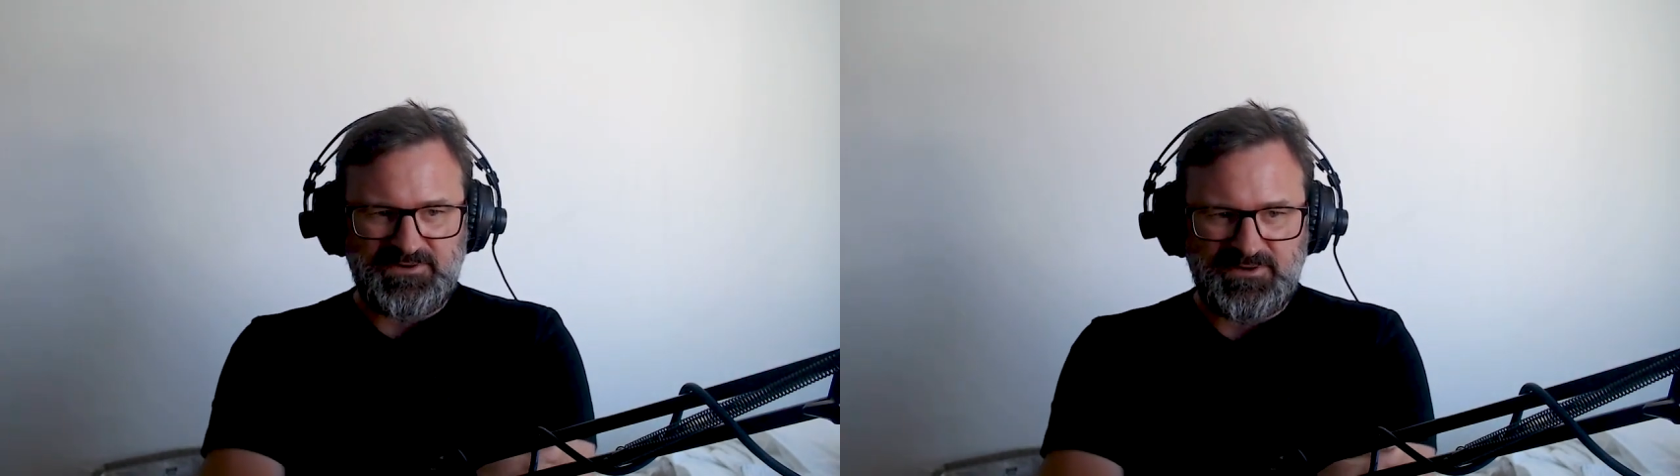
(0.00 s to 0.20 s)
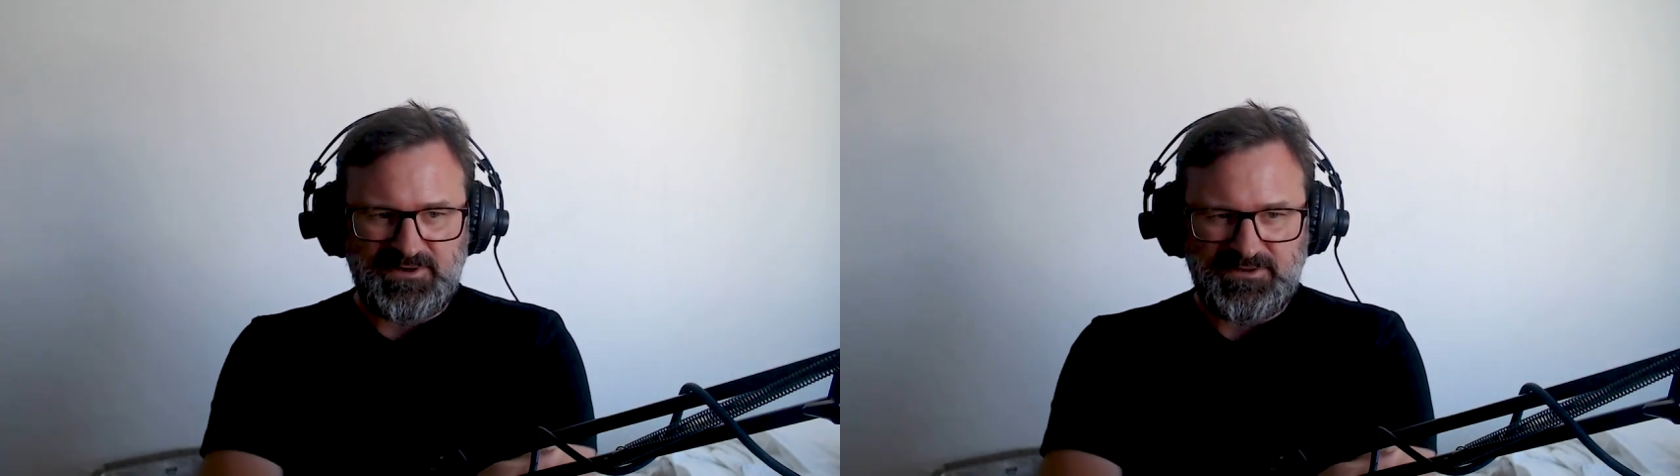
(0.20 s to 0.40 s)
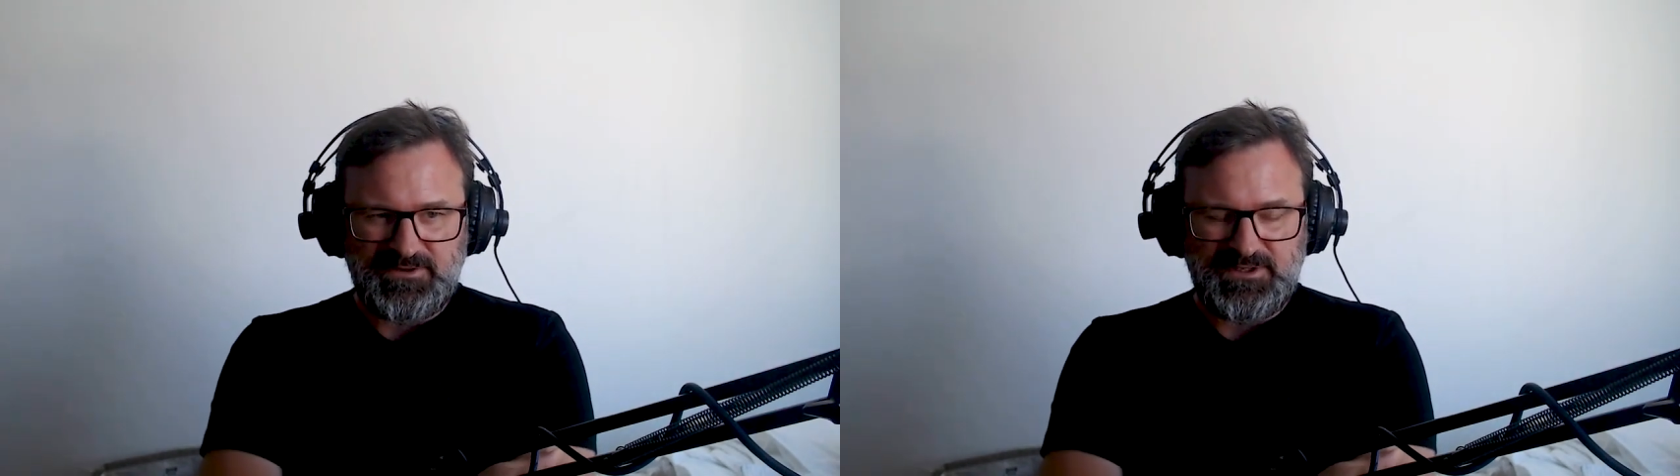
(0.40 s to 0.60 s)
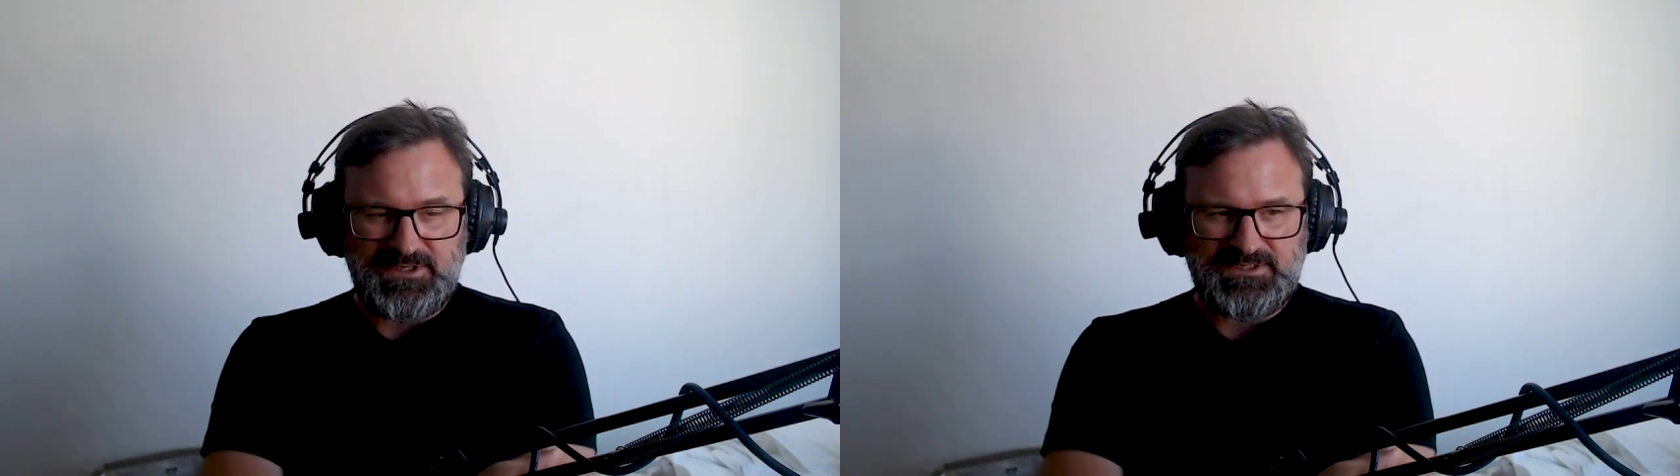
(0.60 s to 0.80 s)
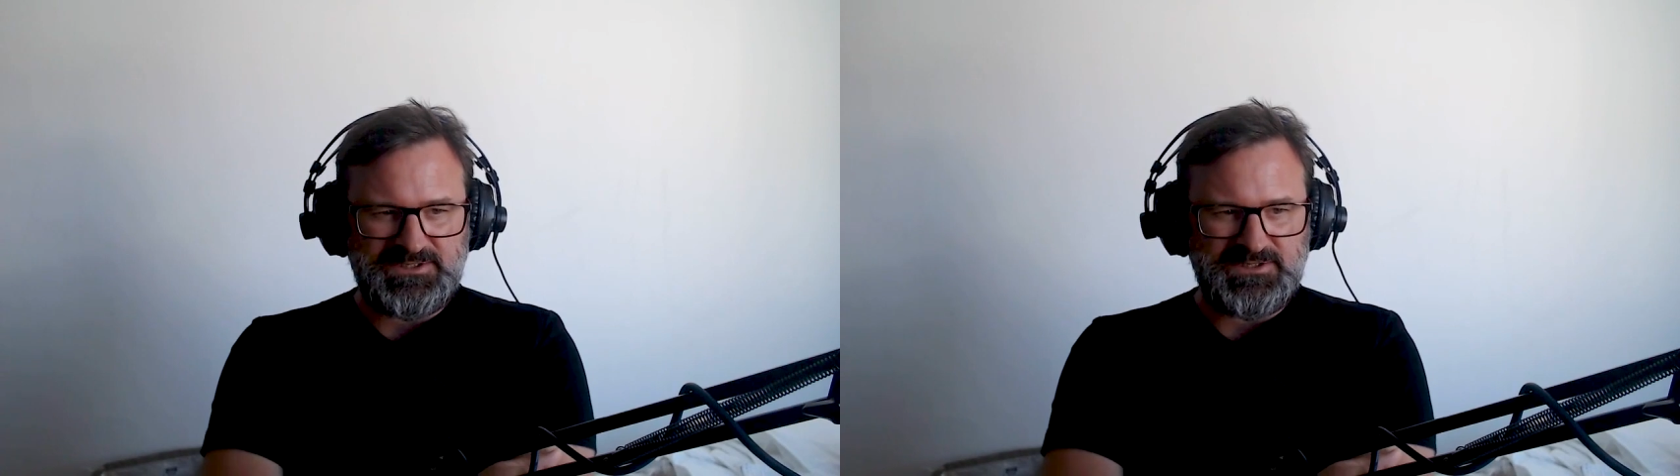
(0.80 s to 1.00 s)
Or
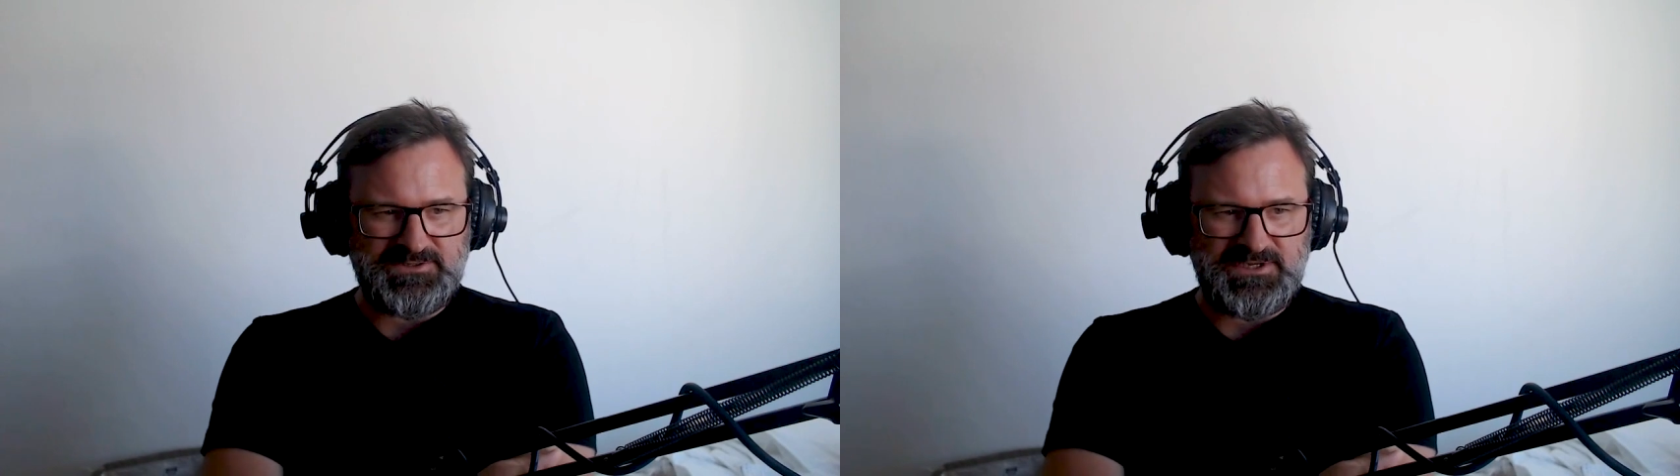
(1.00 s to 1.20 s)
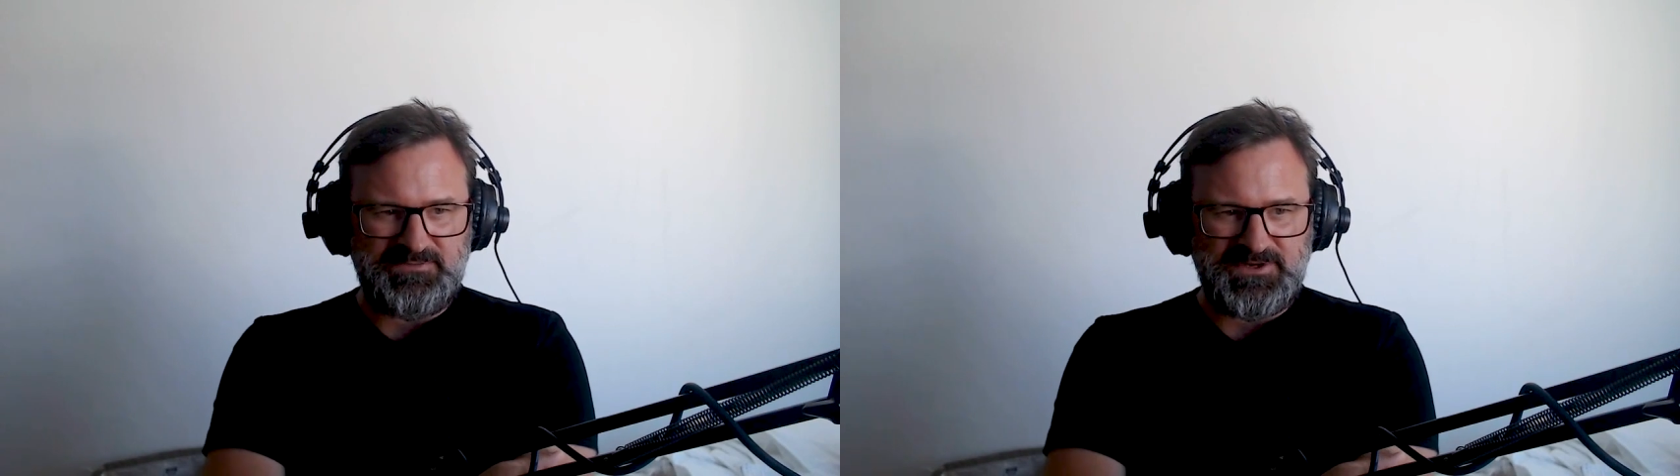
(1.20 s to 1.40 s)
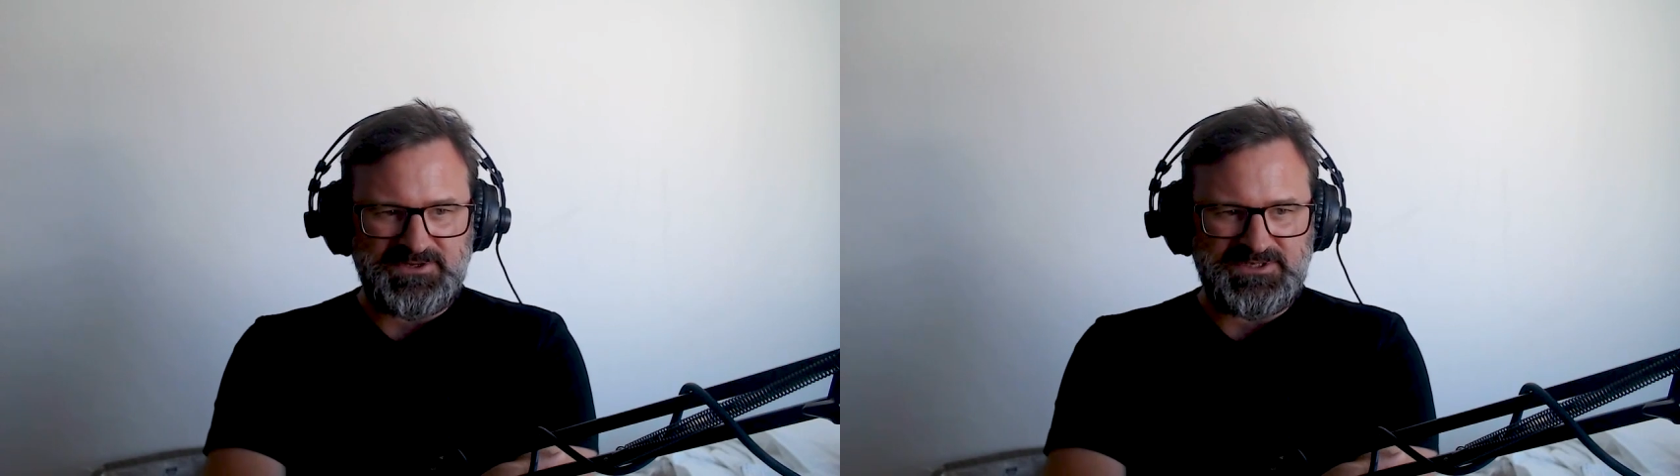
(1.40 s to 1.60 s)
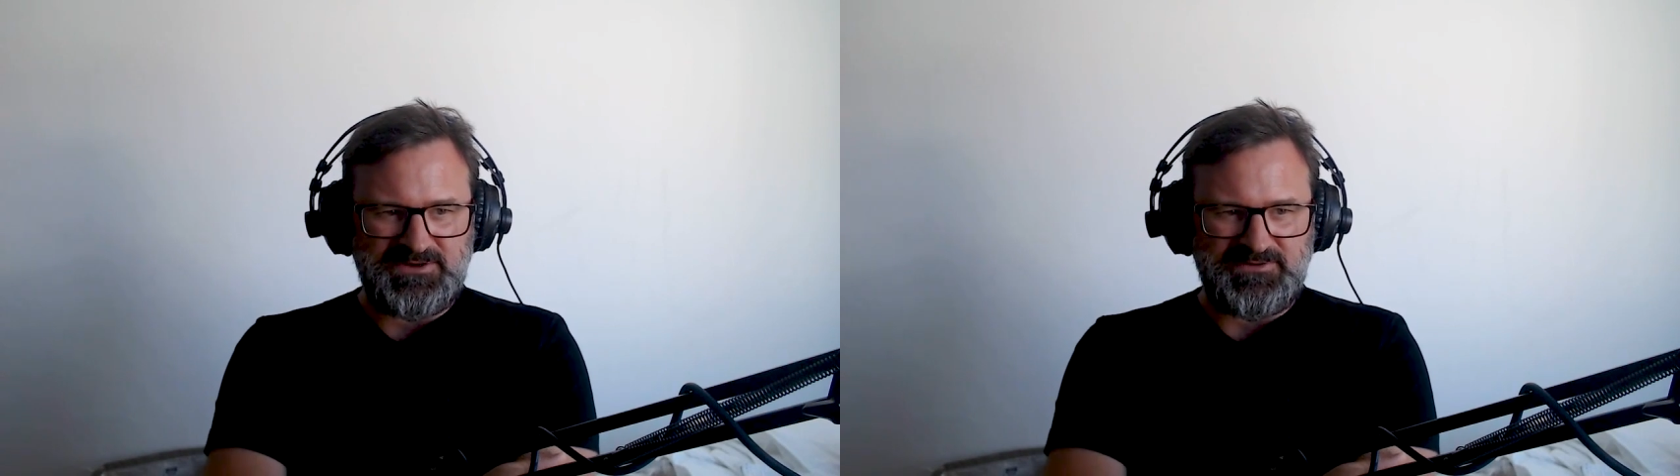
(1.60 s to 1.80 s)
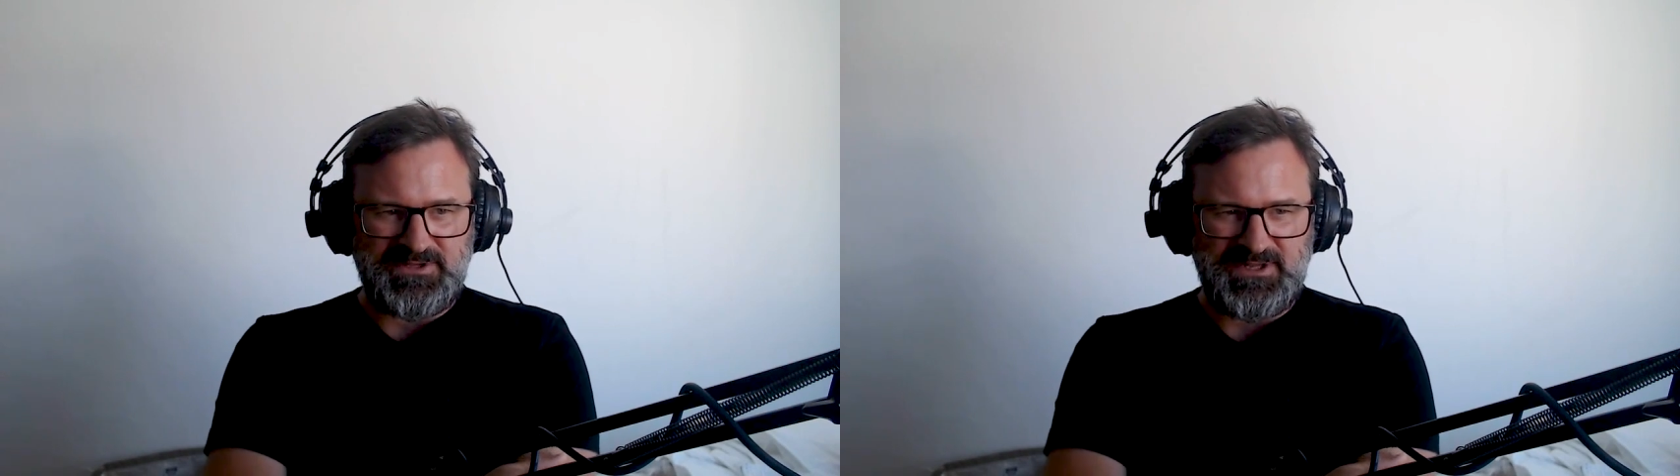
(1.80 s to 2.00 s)
is it just keeping a
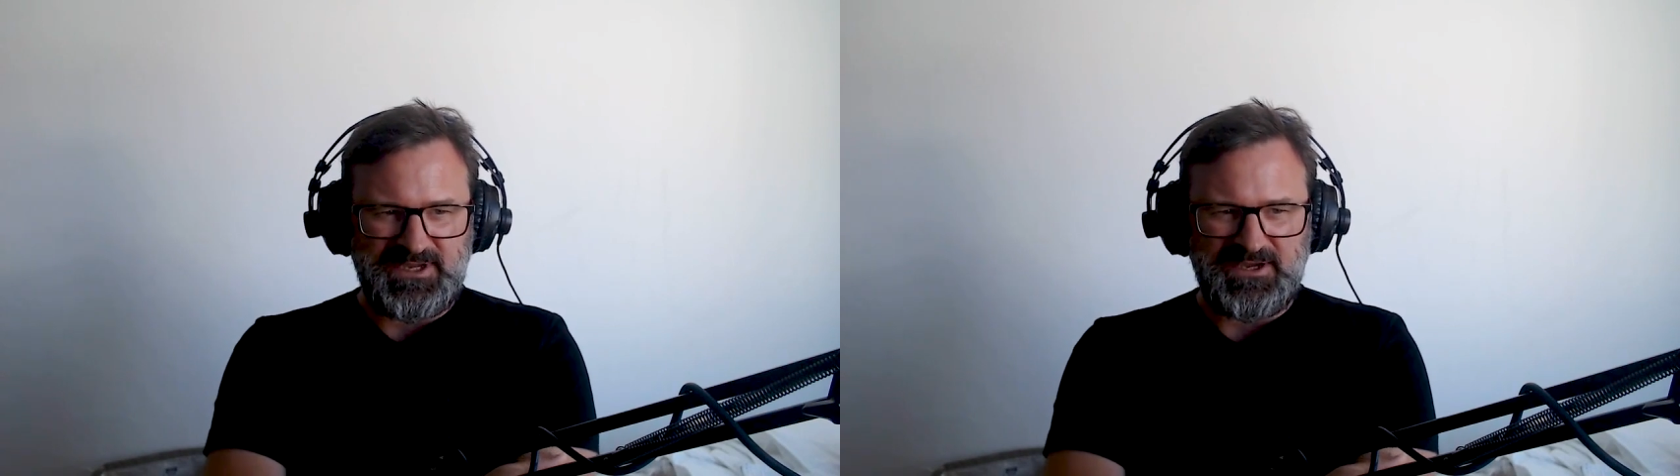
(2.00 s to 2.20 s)
secret?